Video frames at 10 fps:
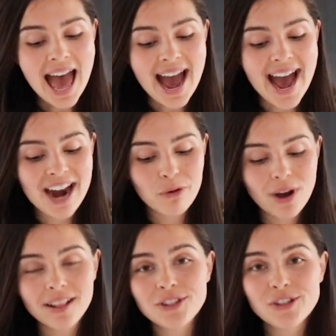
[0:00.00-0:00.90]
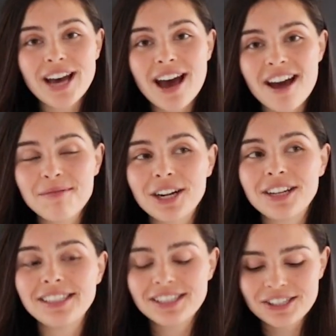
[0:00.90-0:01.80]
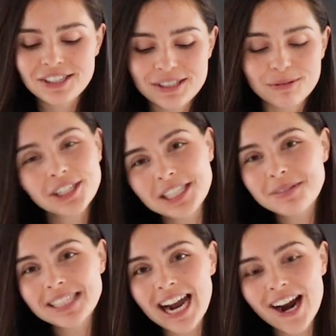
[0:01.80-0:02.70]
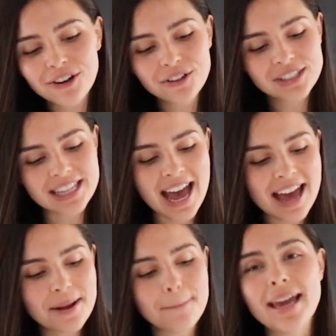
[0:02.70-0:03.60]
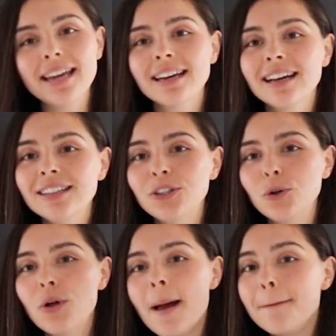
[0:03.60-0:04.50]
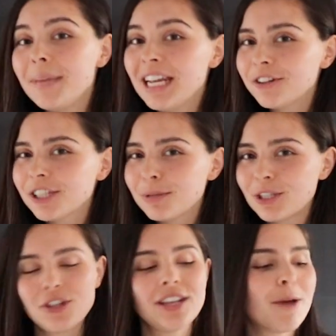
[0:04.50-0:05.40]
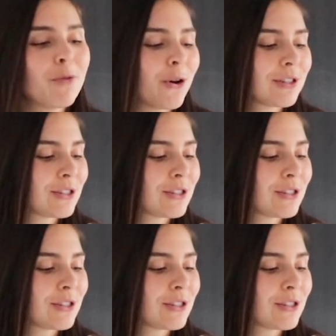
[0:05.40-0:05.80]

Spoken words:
And while I do that, I'm gonna listen to some Christmas carols and make a little mini Christmas tree that I bought.